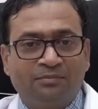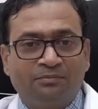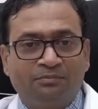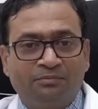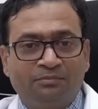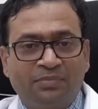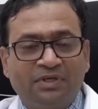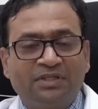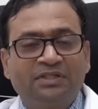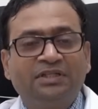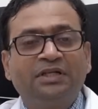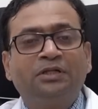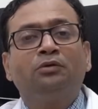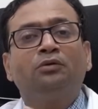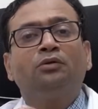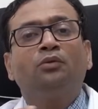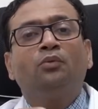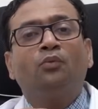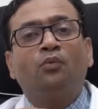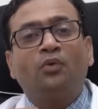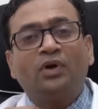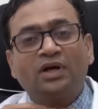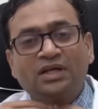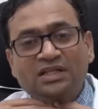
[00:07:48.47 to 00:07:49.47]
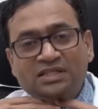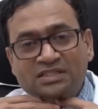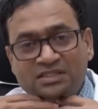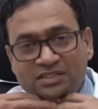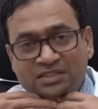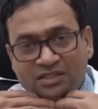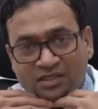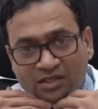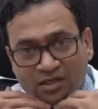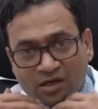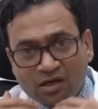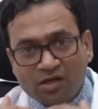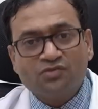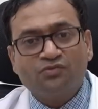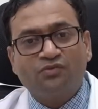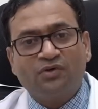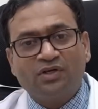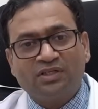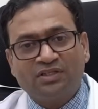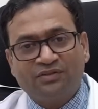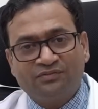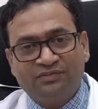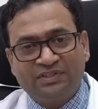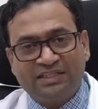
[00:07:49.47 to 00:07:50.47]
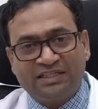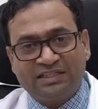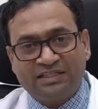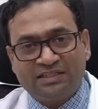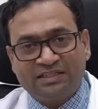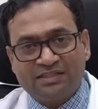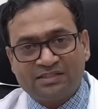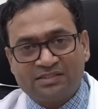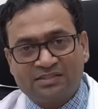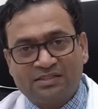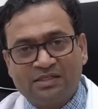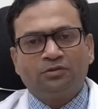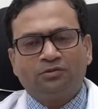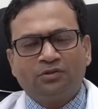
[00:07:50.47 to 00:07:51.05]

But they don't know what is the cause for the weakness.